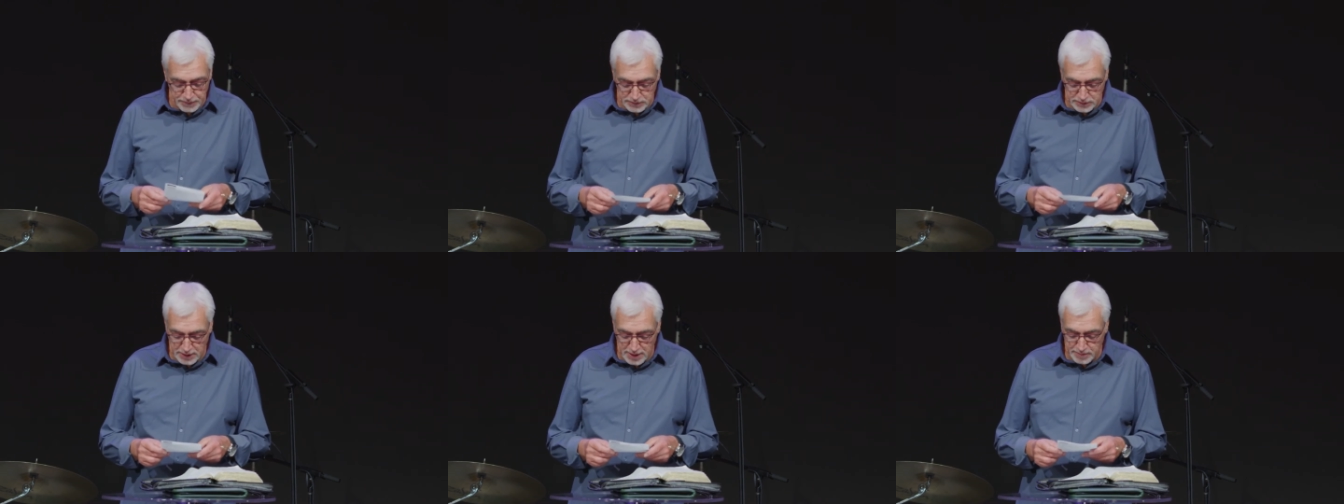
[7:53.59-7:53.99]

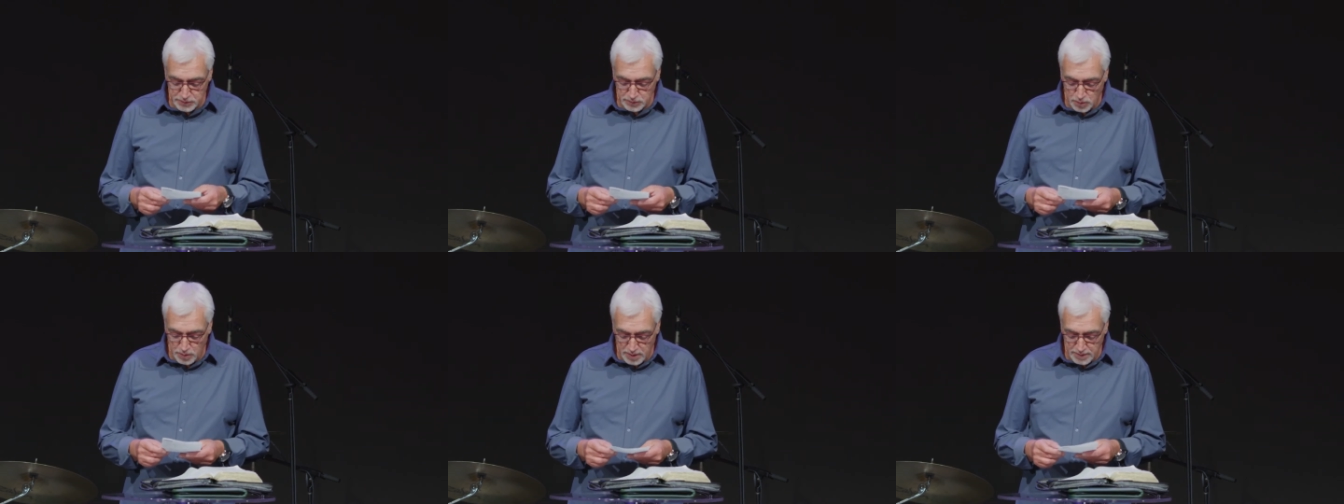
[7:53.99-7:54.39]
James
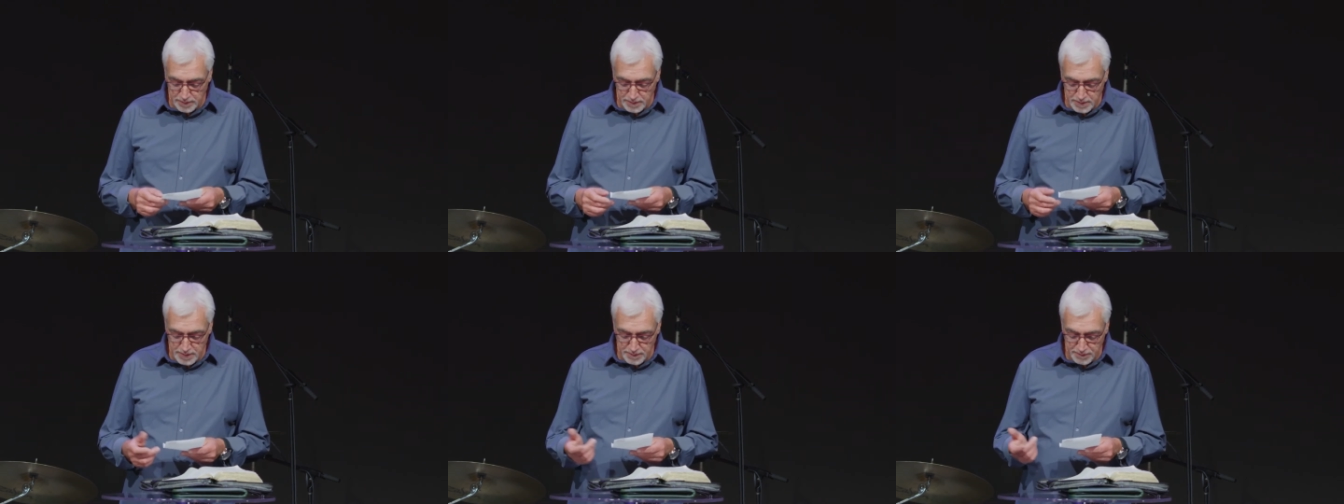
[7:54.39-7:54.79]

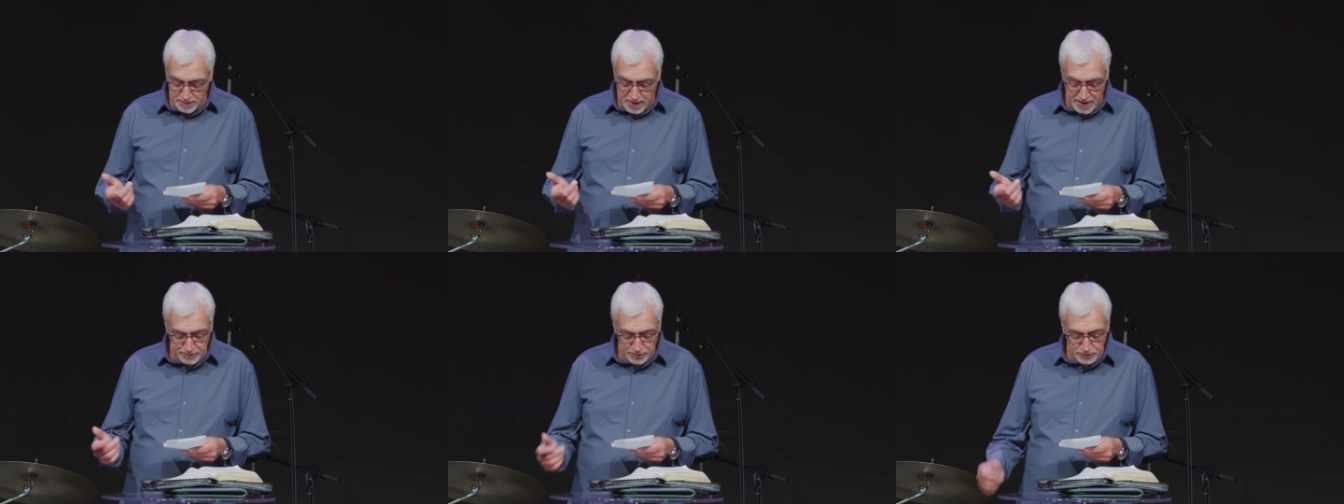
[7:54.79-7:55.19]
1
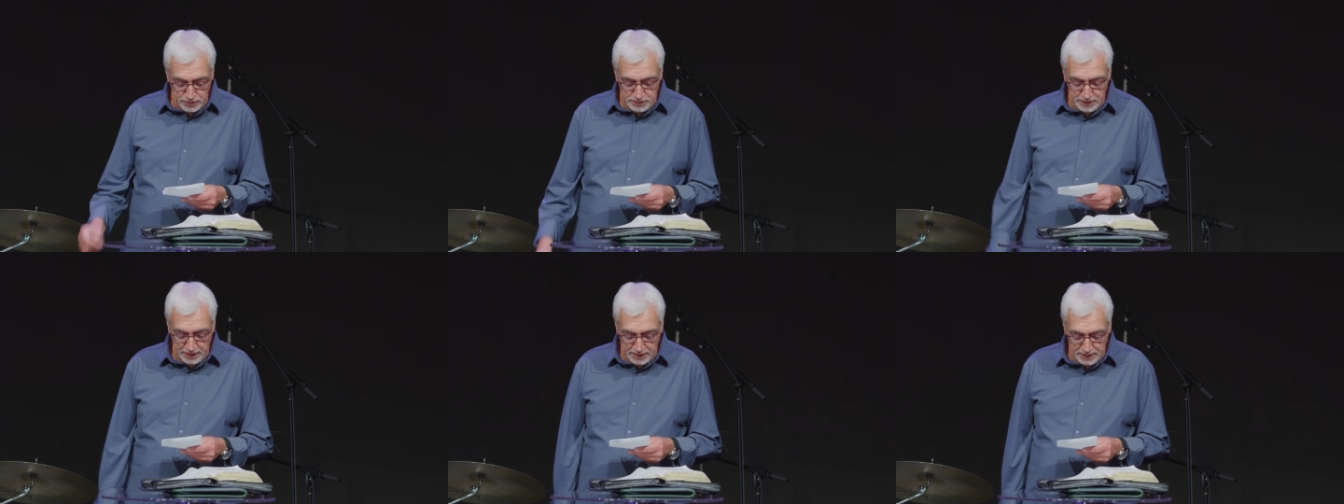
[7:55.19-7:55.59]
5 through
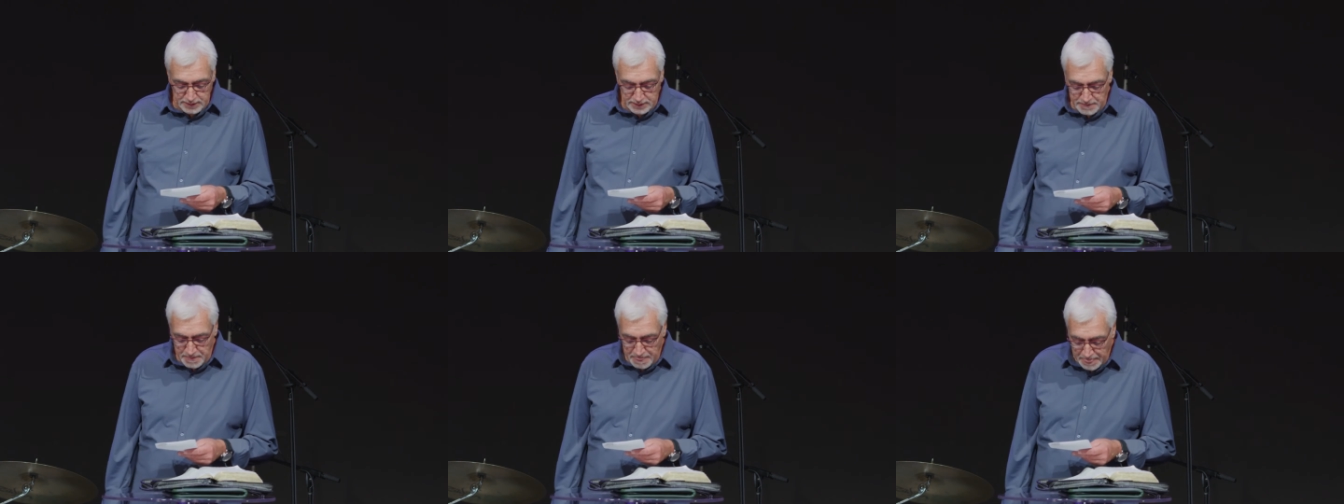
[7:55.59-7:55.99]

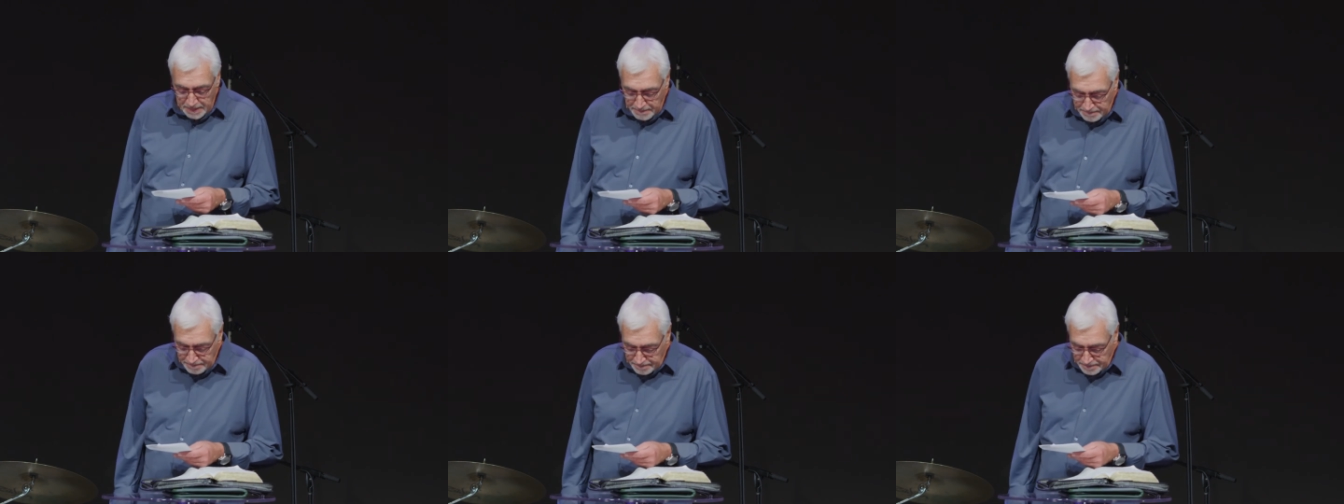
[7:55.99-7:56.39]
6.
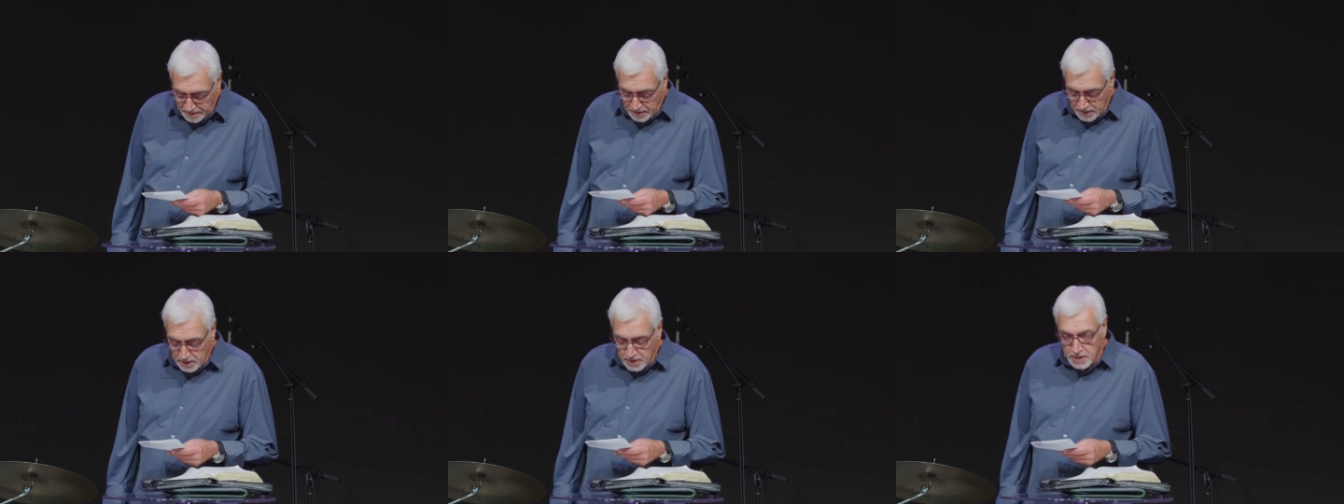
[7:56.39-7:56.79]

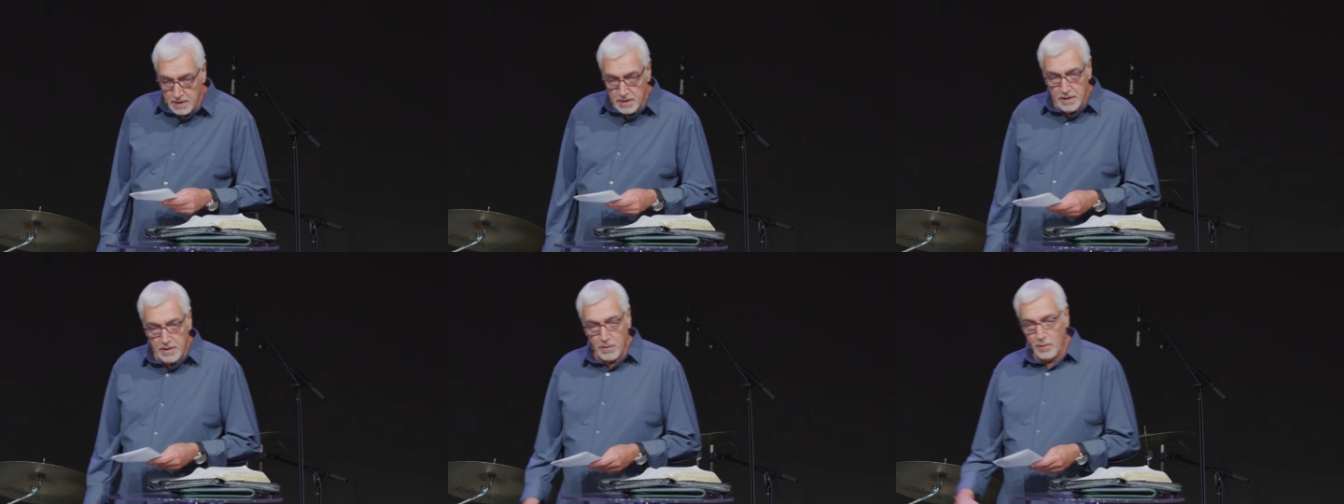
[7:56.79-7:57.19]

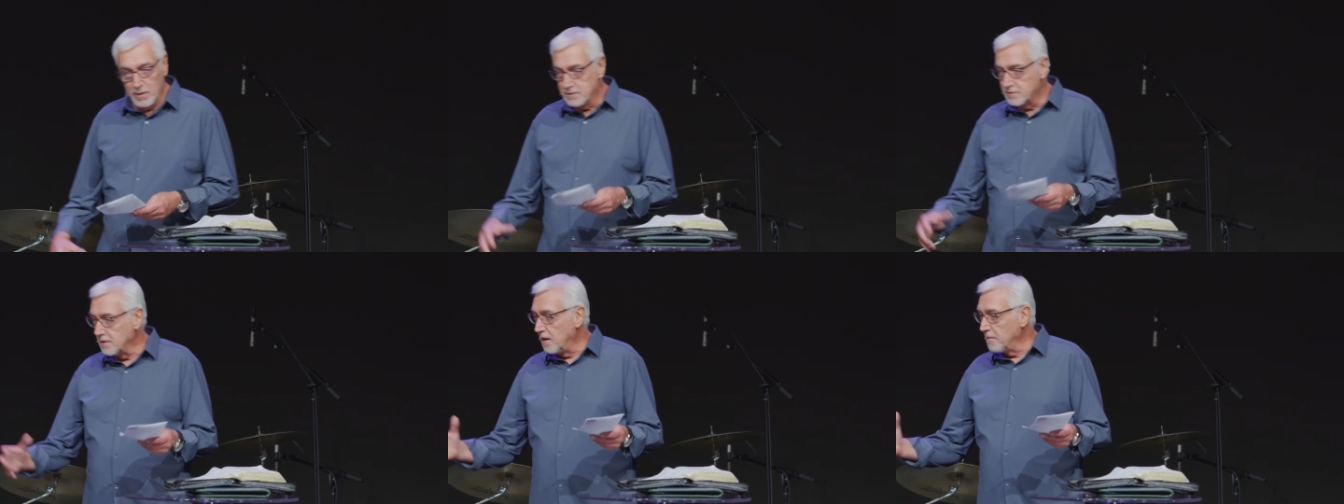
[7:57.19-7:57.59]

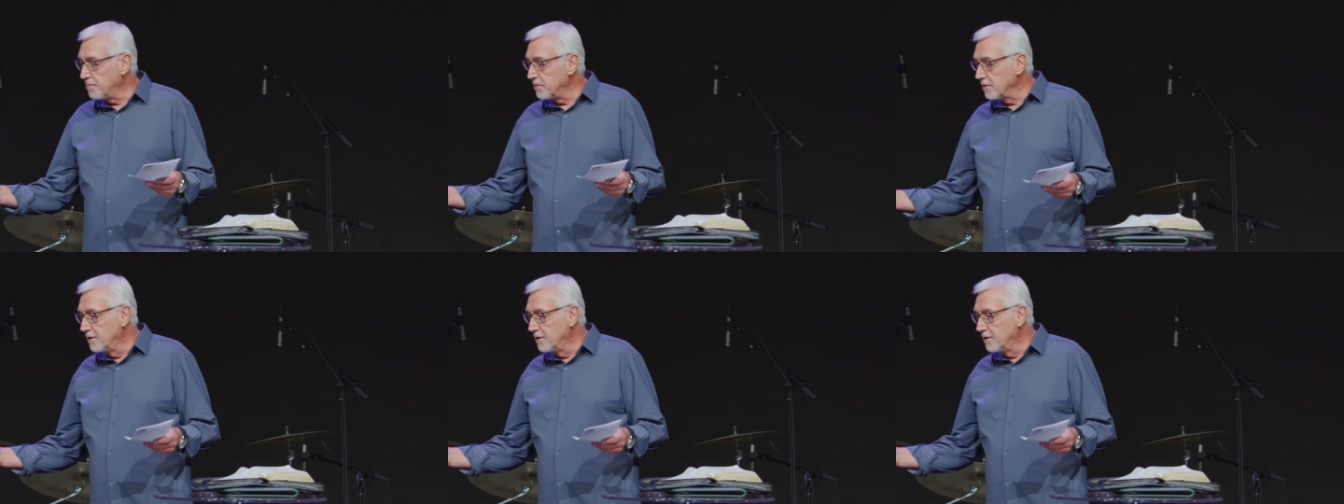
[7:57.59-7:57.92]
What's up?